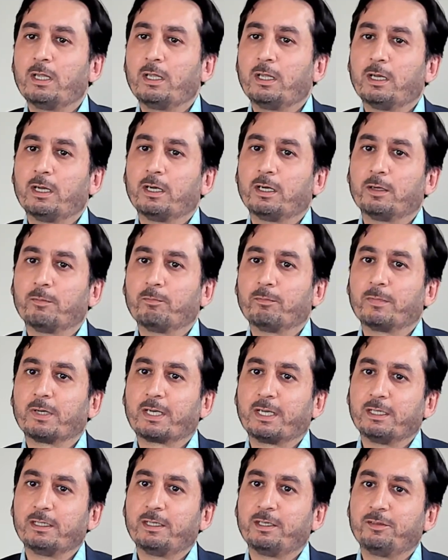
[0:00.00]

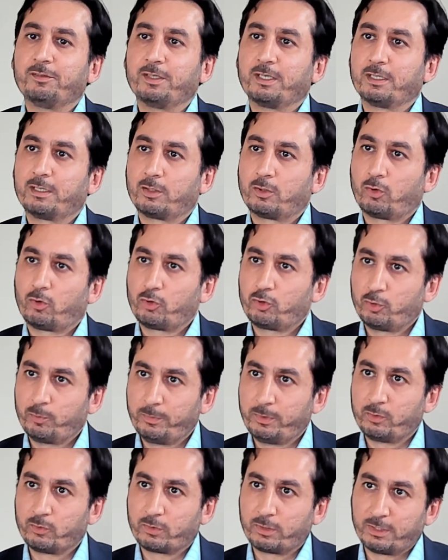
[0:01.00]
again, there is another
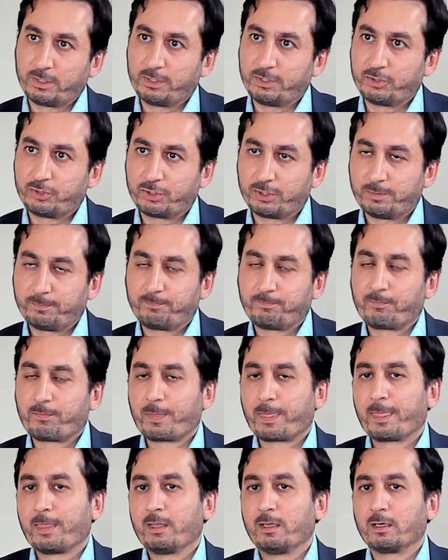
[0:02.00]
autoimmune condition
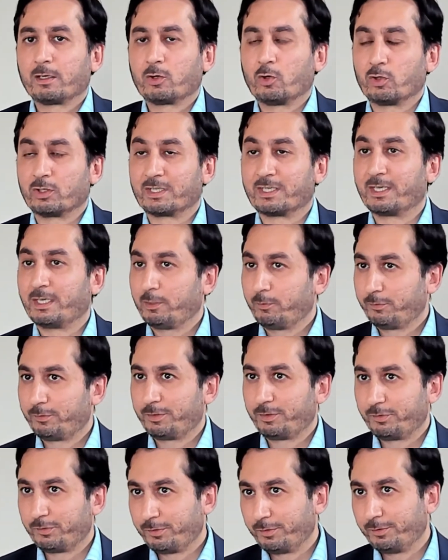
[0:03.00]
called Graves'
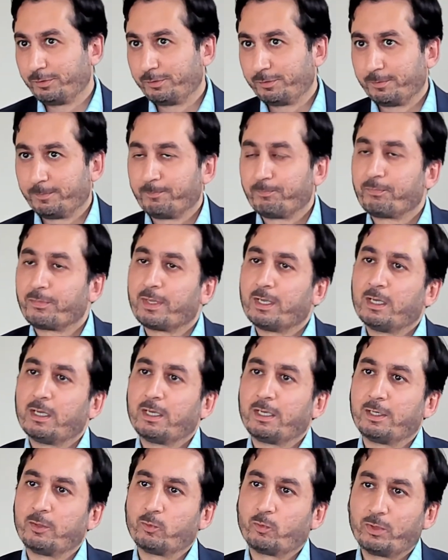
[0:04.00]
disease,
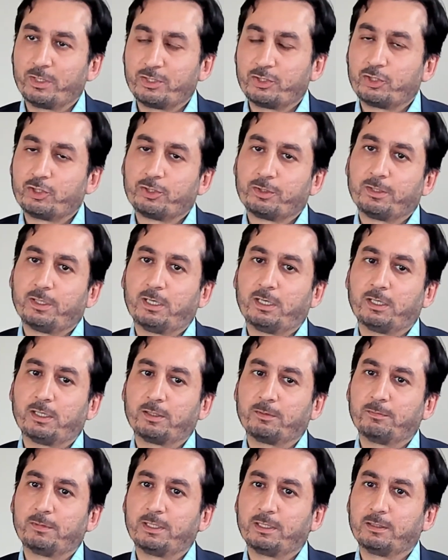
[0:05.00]
in which
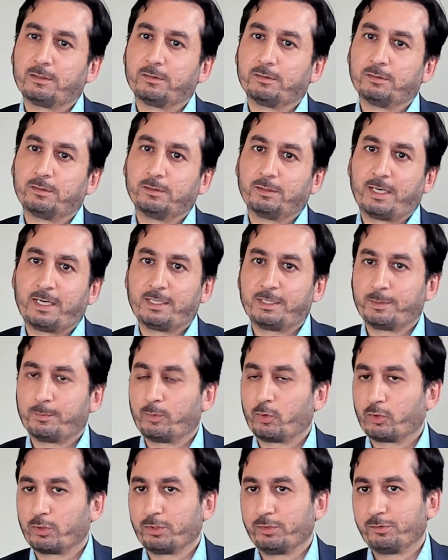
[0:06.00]
the
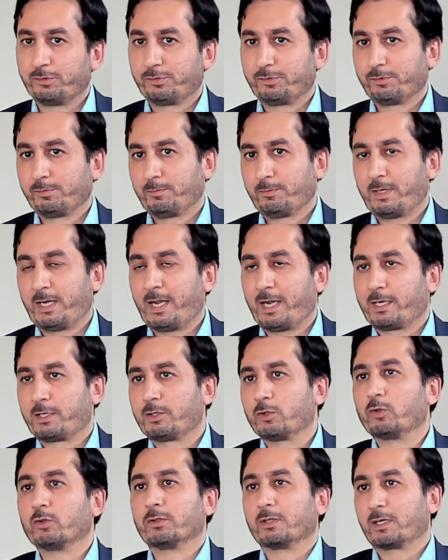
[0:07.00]
antibodies act
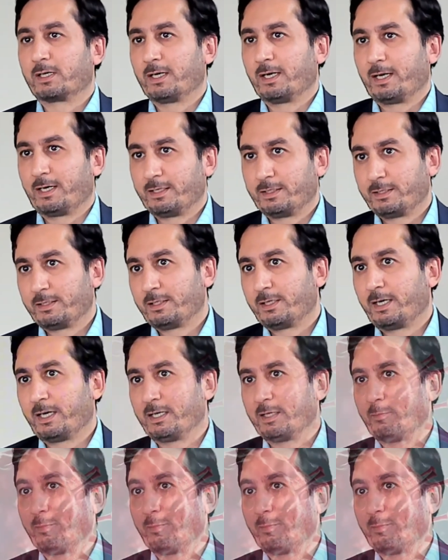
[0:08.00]
on the gland and